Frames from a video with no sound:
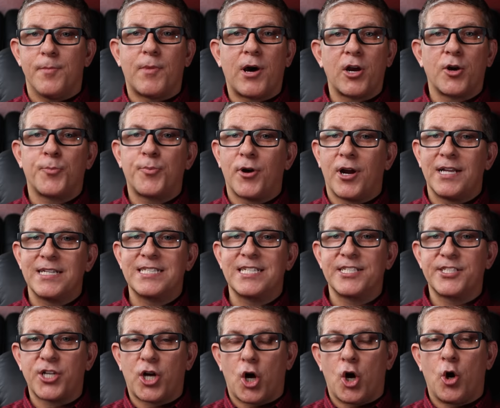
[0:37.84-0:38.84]
Monoprice
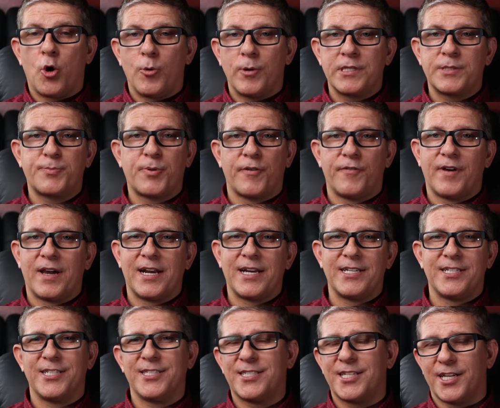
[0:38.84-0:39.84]
has always
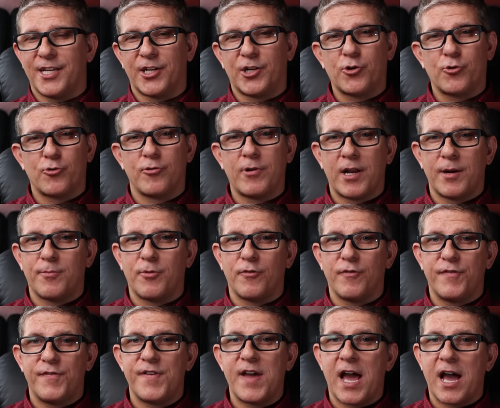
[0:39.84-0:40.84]
provided just an
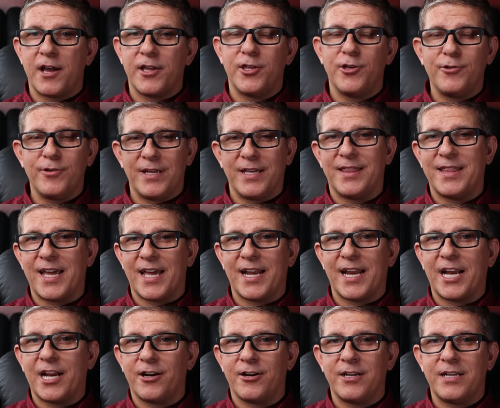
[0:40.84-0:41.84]
incredible value in that
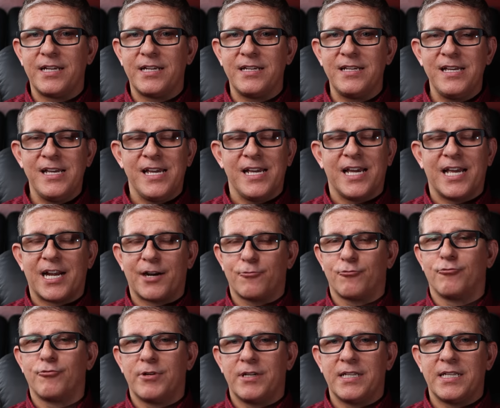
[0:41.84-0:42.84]
area, and I
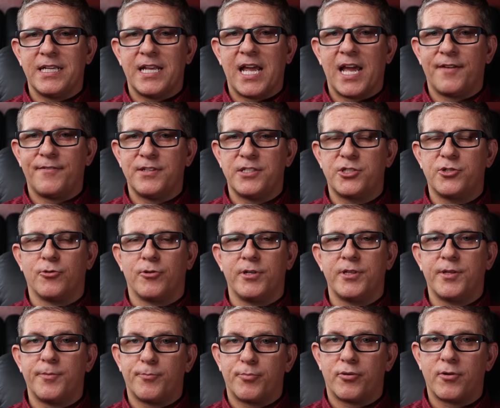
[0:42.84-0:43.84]
really have
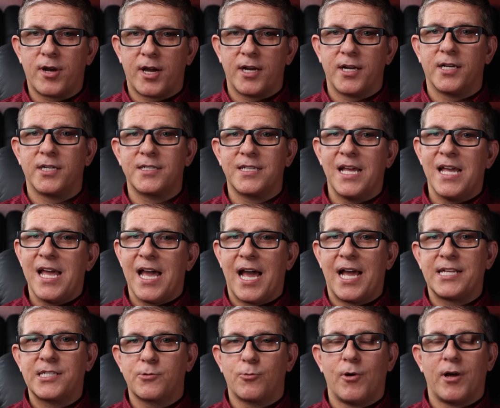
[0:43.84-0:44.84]
enjoyed the product
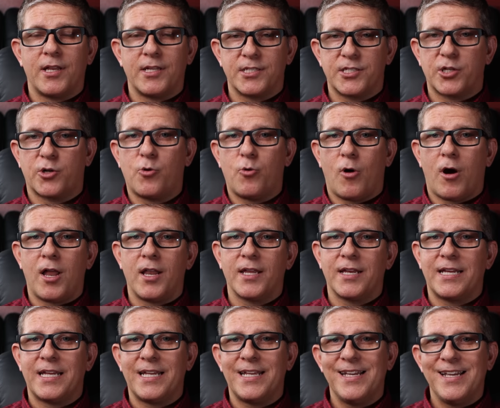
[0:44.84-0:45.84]
as well as the
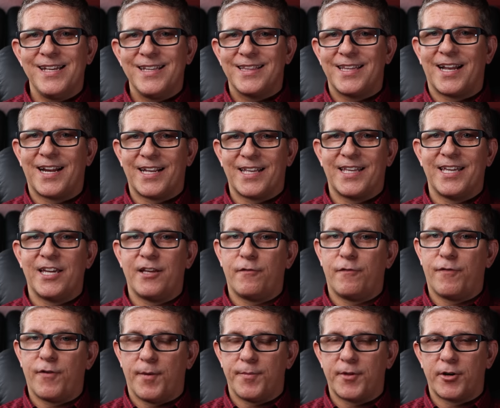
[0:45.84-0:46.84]
quality that I get
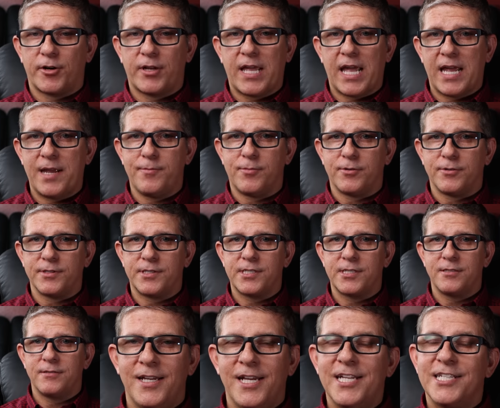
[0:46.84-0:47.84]
from their cables.
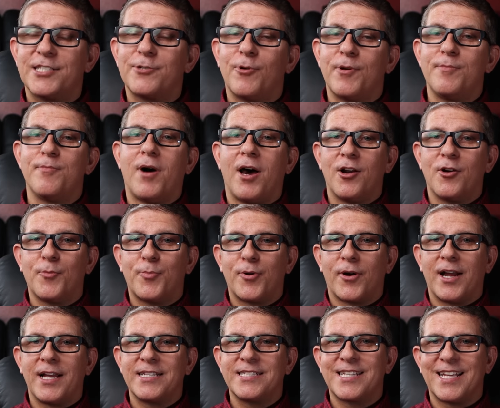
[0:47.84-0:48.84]
So when
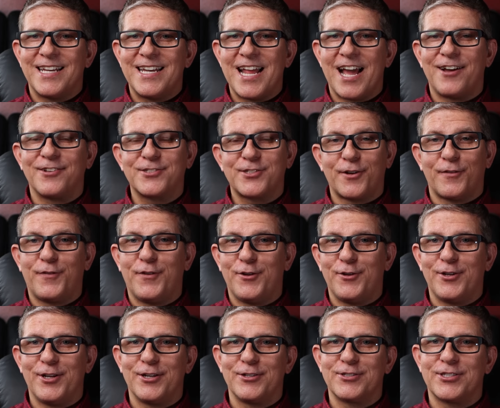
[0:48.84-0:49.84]
Monoprice announced a few
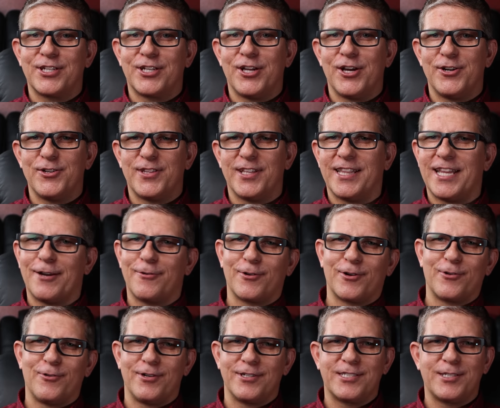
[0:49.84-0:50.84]
years ago that they were
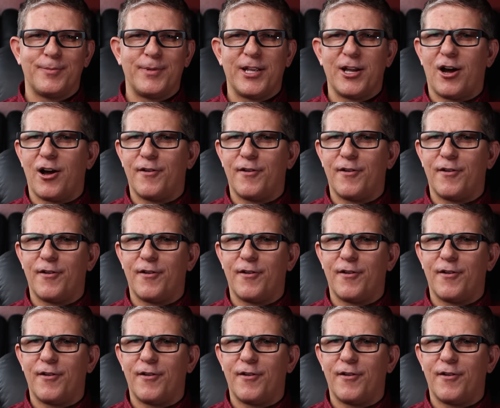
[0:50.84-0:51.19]
going to be